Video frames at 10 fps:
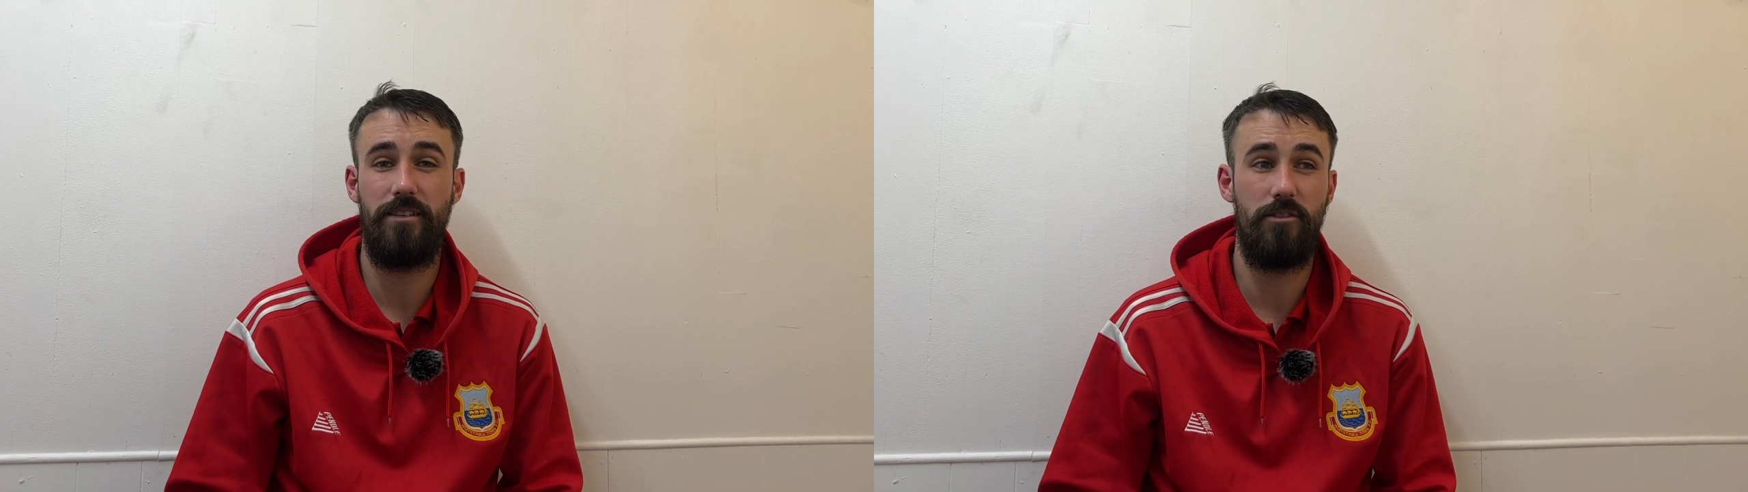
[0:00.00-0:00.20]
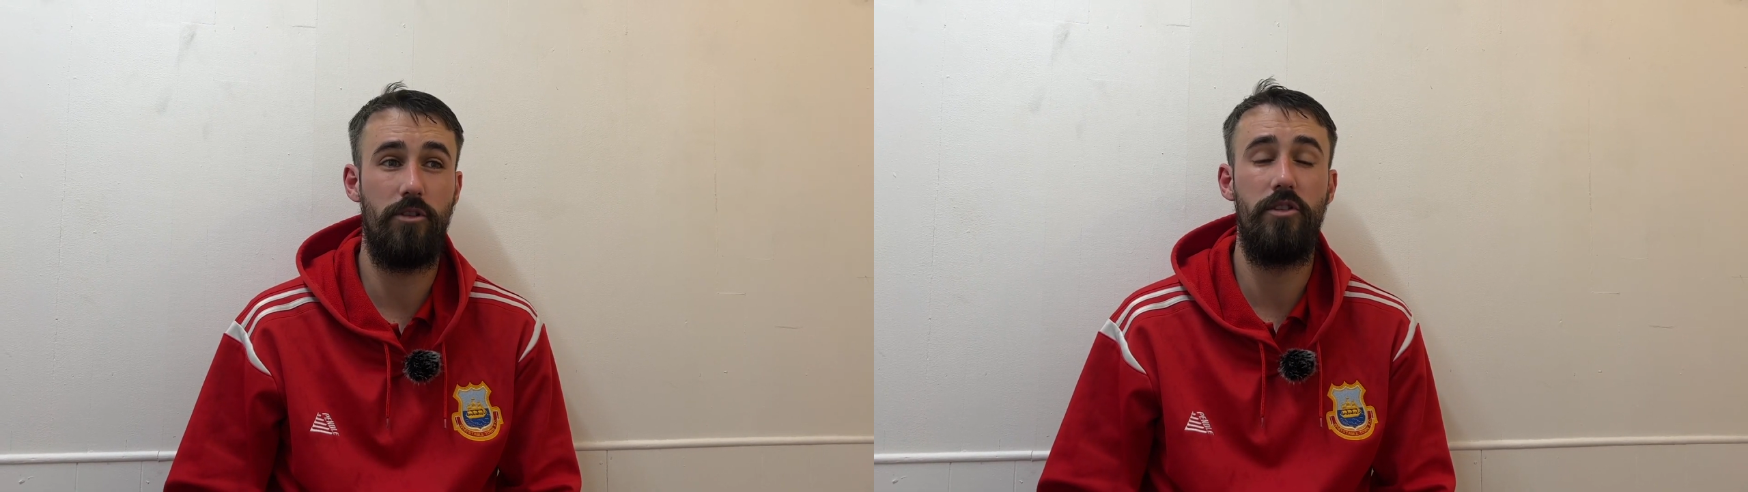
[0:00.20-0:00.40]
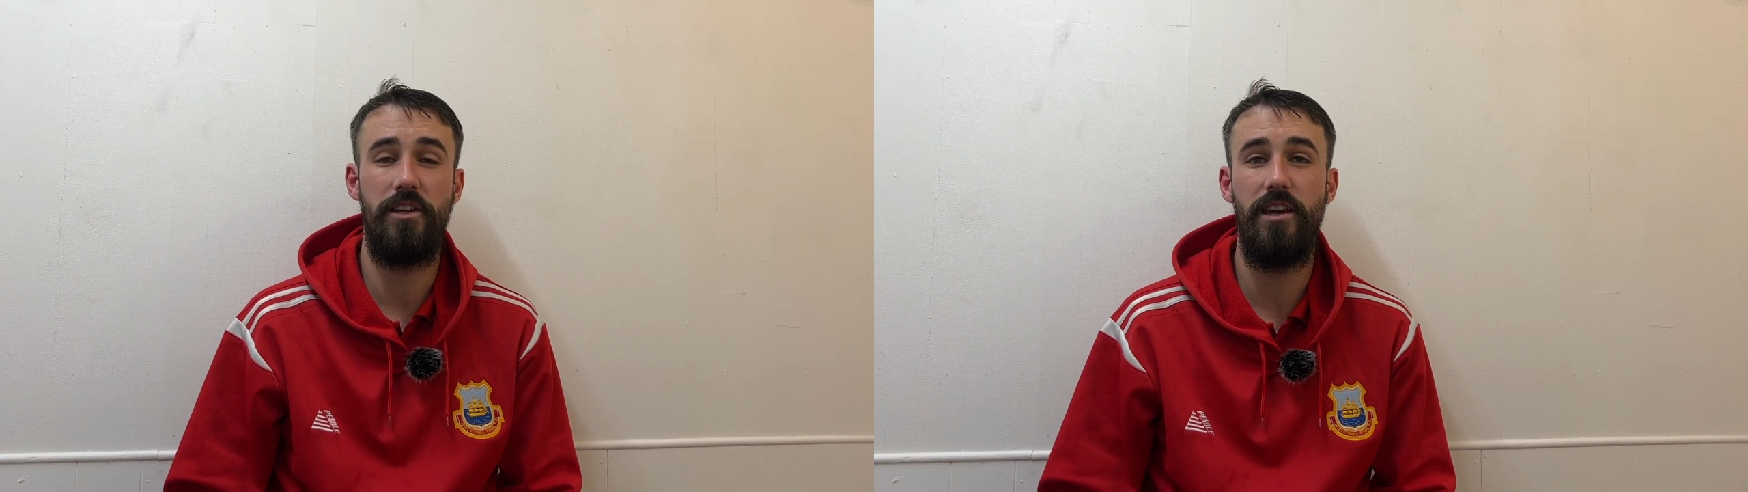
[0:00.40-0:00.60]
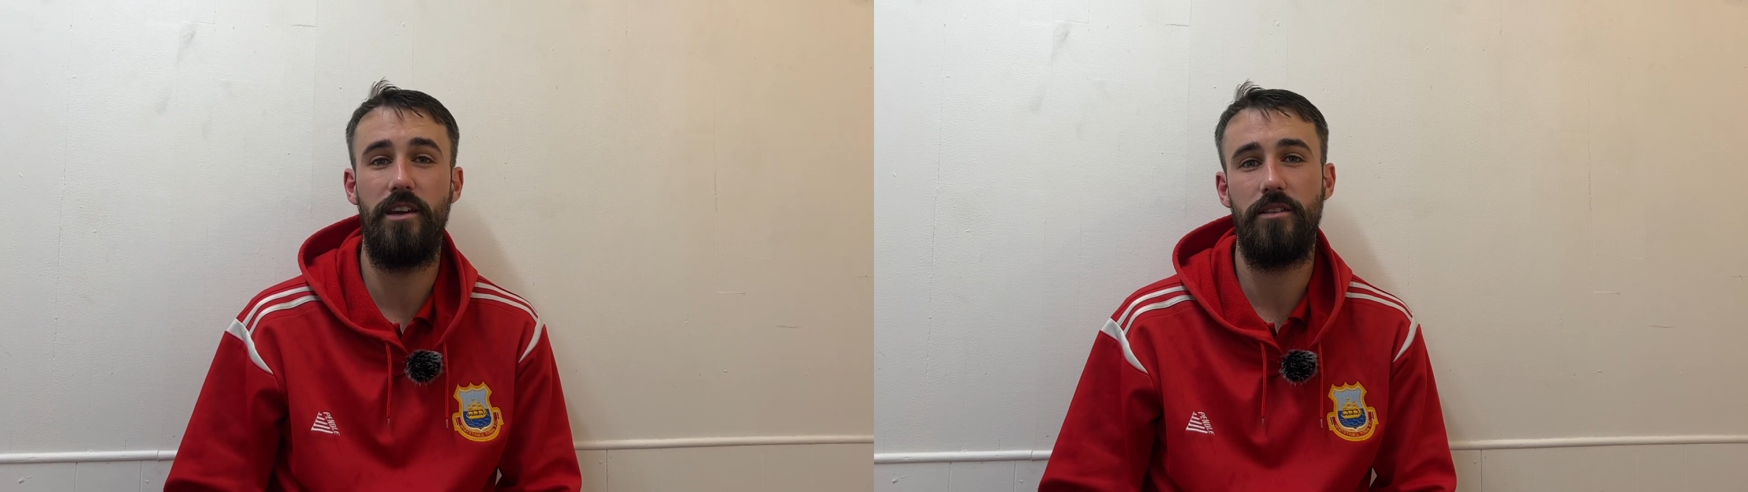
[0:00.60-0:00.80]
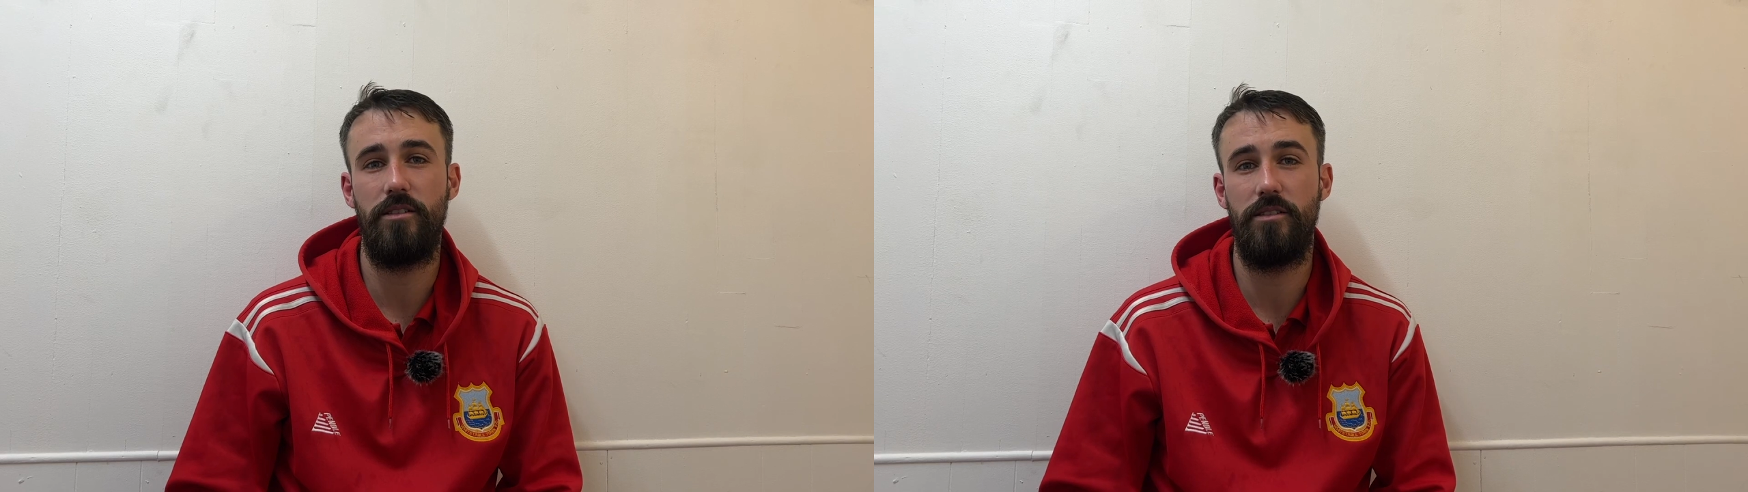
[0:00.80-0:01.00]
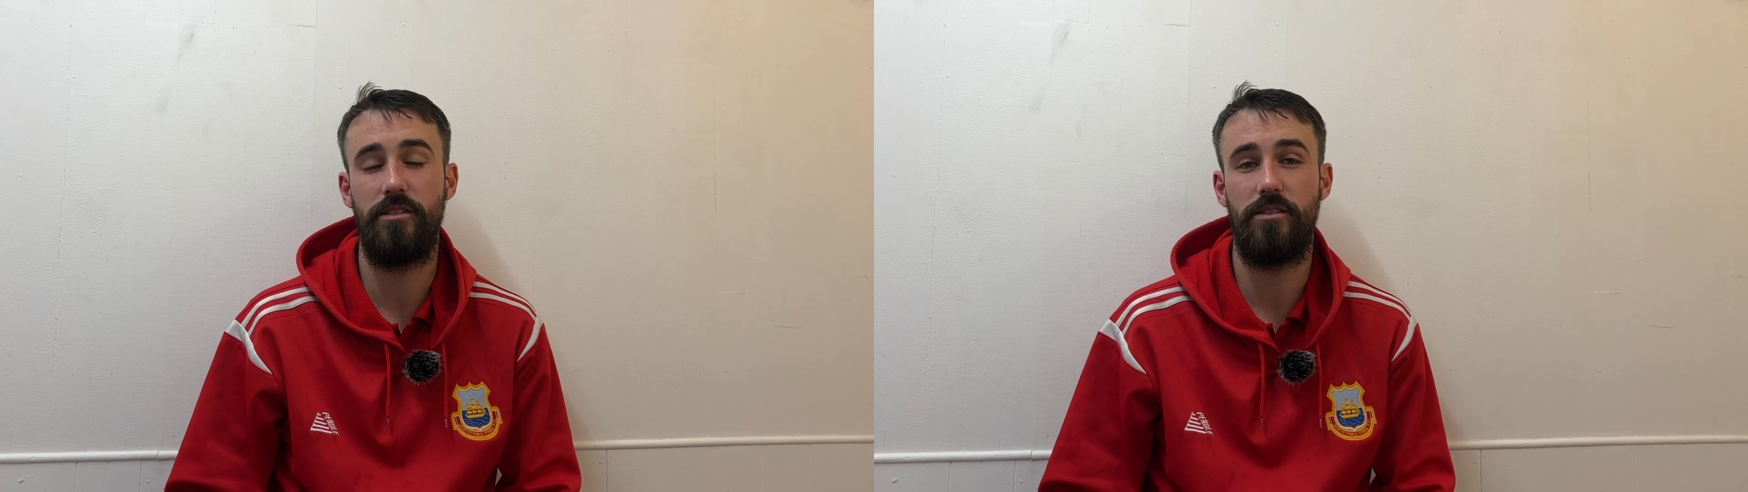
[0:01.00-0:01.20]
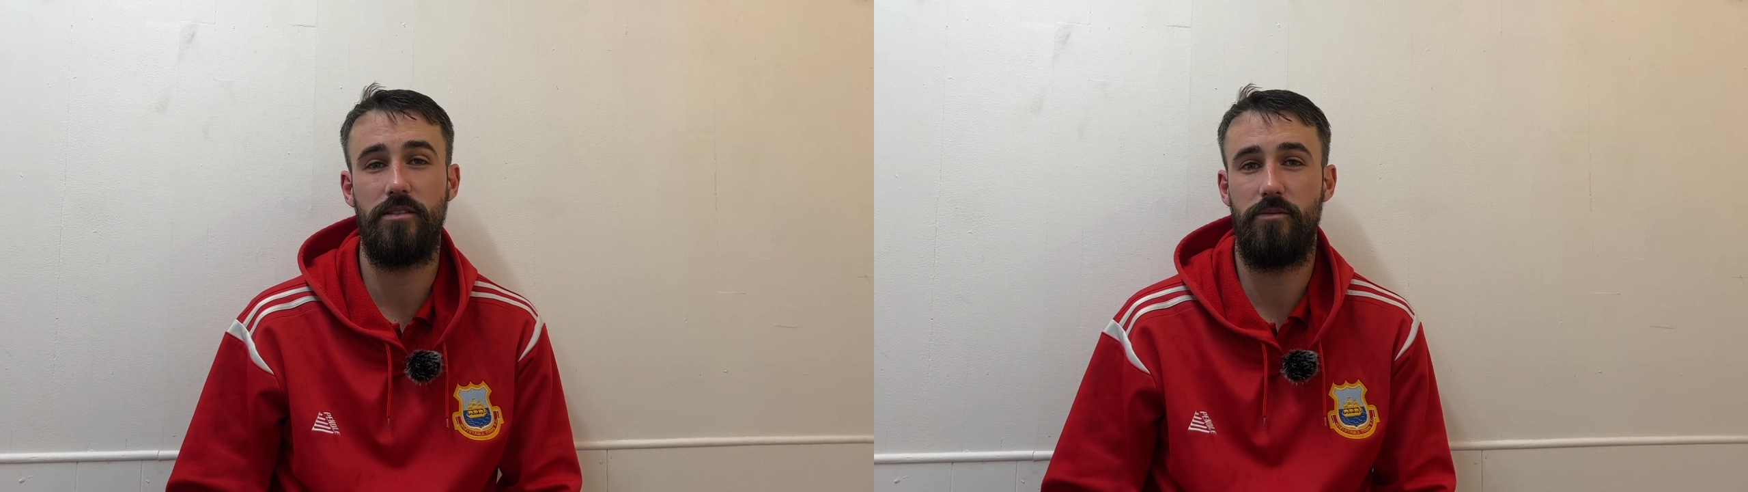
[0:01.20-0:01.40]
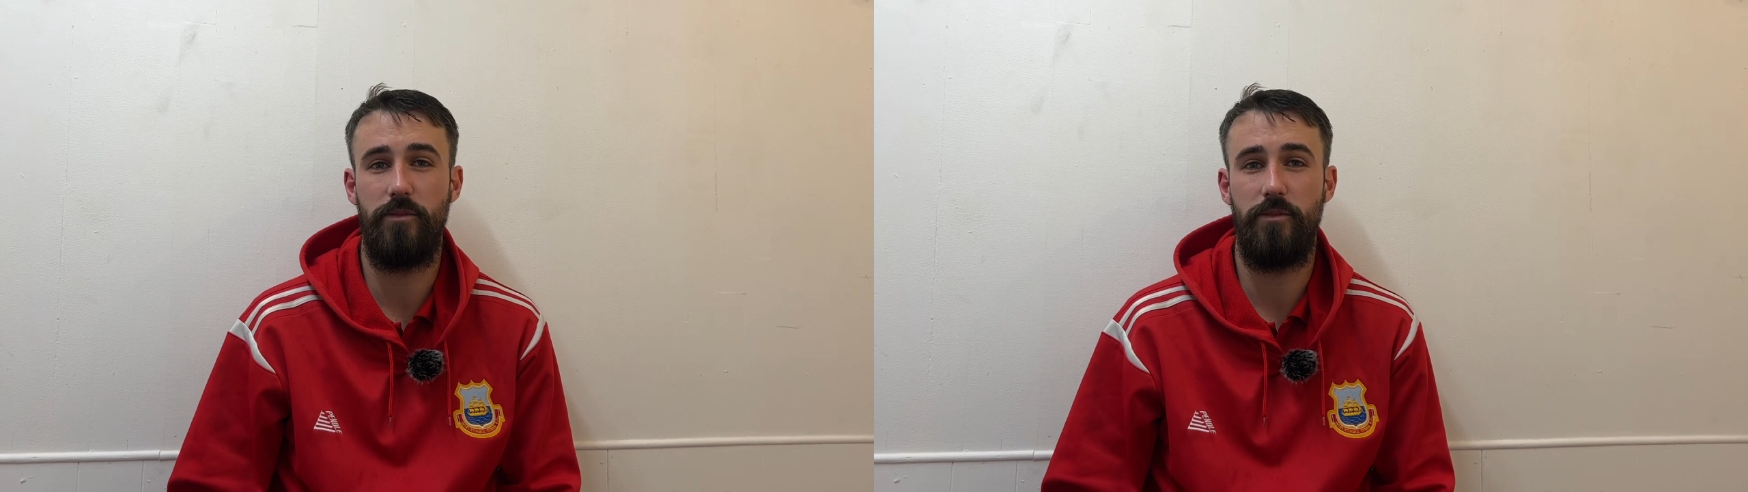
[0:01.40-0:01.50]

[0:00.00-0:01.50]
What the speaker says: a good year since